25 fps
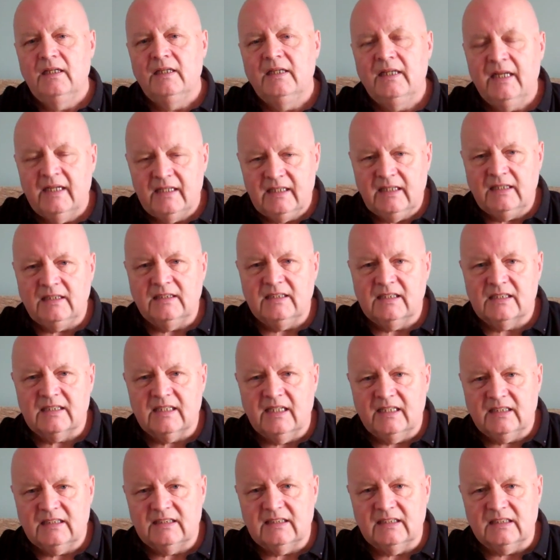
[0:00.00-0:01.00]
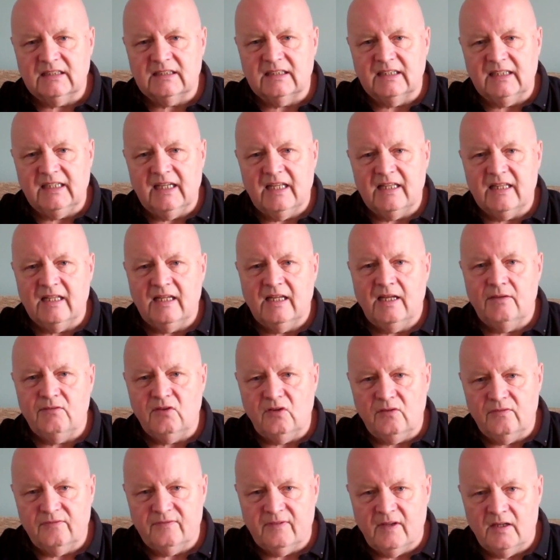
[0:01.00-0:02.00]
getting dyslexics together,
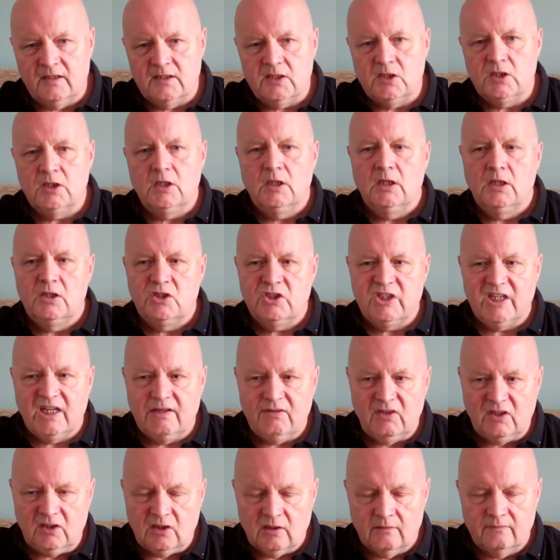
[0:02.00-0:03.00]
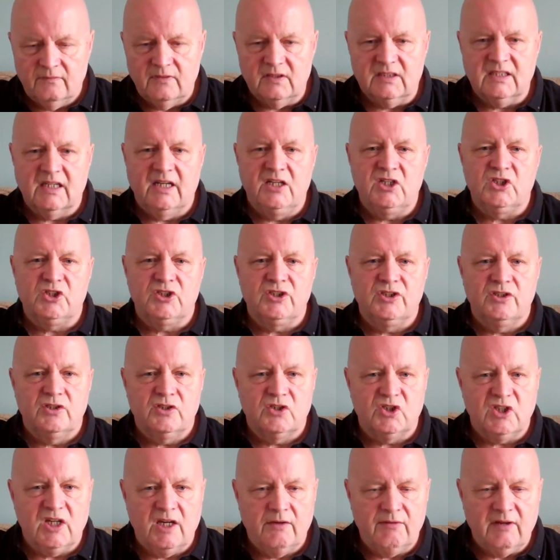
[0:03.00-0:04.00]
having fun, sharing conversations,
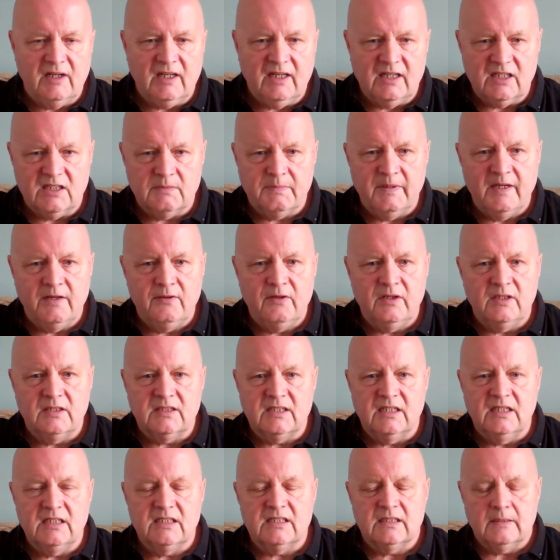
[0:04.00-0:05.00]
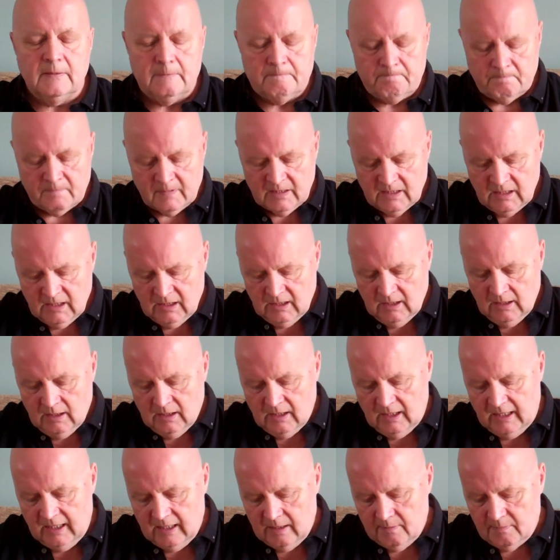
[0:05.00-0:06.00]
sharing experiences.
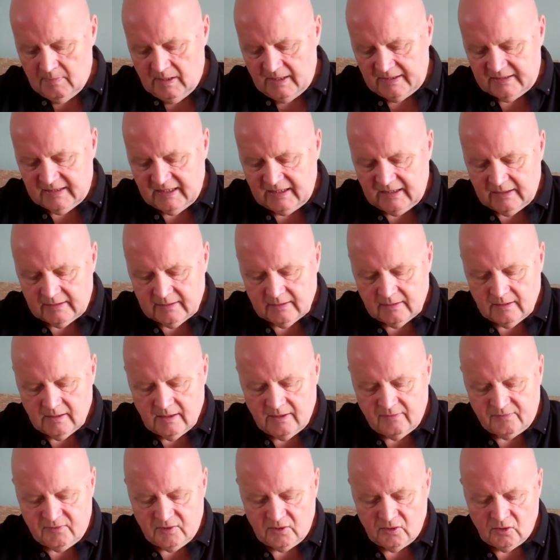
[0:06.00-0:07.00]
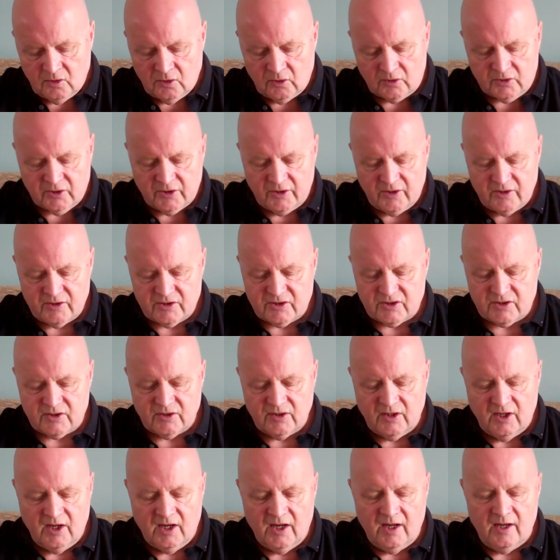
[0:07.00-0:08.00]
I think if you look at,
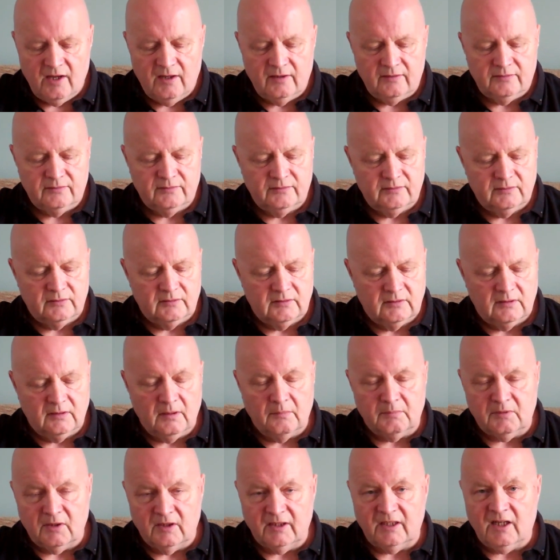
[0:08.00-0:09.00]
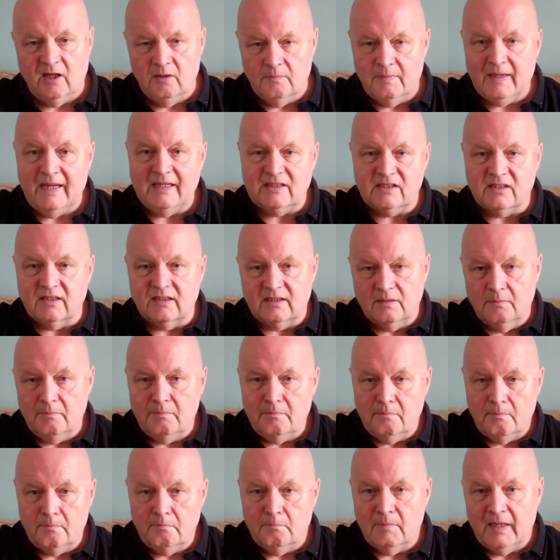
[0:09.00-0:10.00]
I'm going to go back to
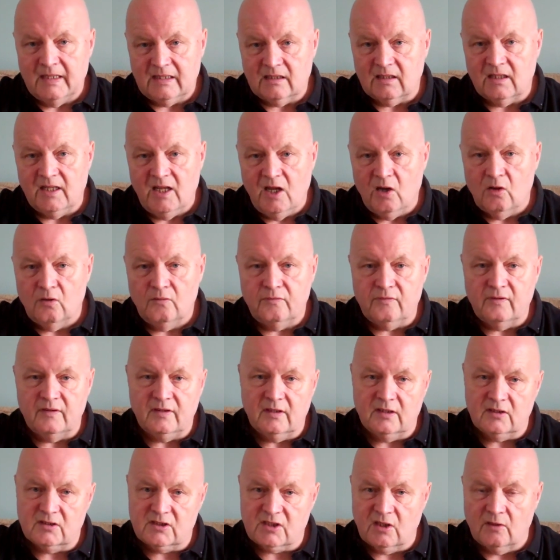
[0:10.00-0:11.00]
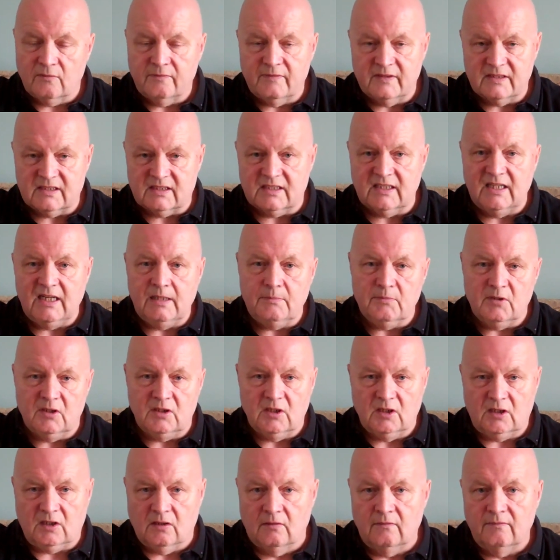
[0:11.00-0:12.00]
the mental health and the self-esteem and
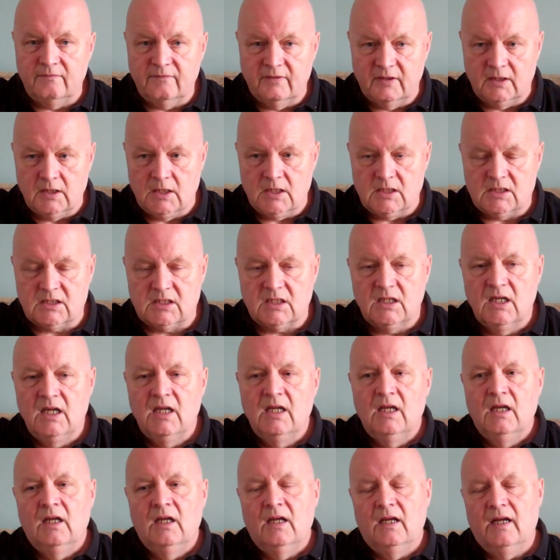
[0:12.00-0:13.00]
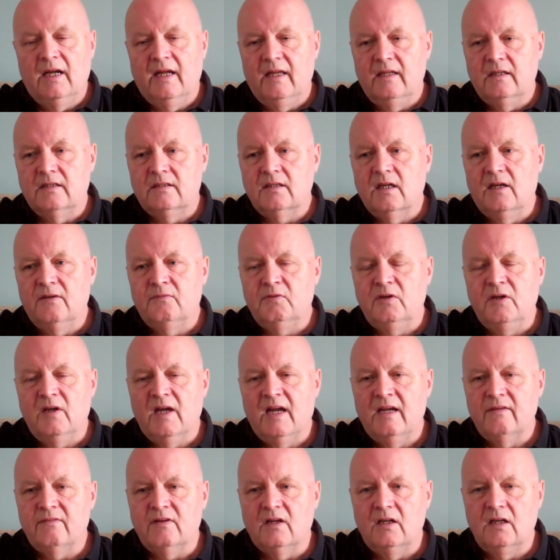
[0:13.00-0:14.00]
the confidence, and if you
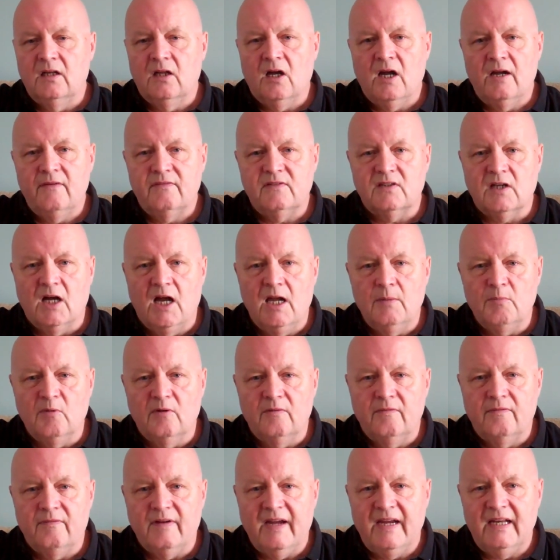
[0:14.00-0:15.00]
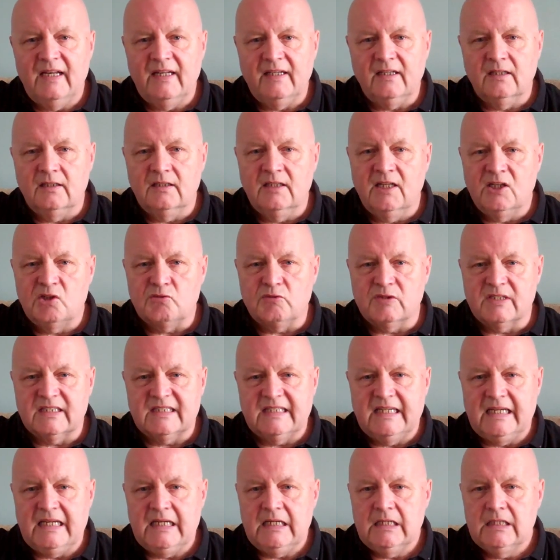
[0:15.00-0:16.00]
have a lifetime of failing at
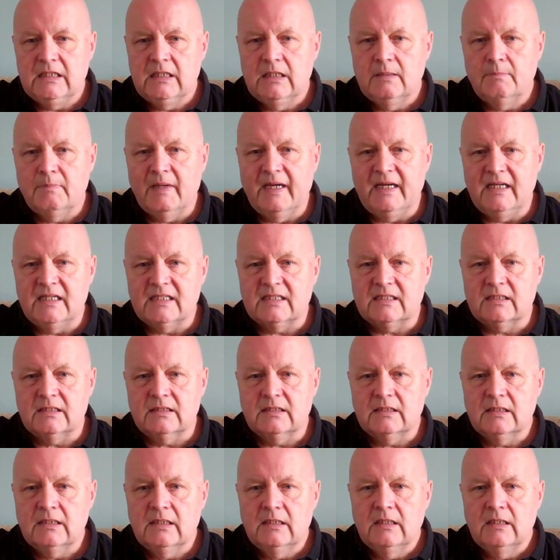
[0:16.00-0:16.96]
literacy-based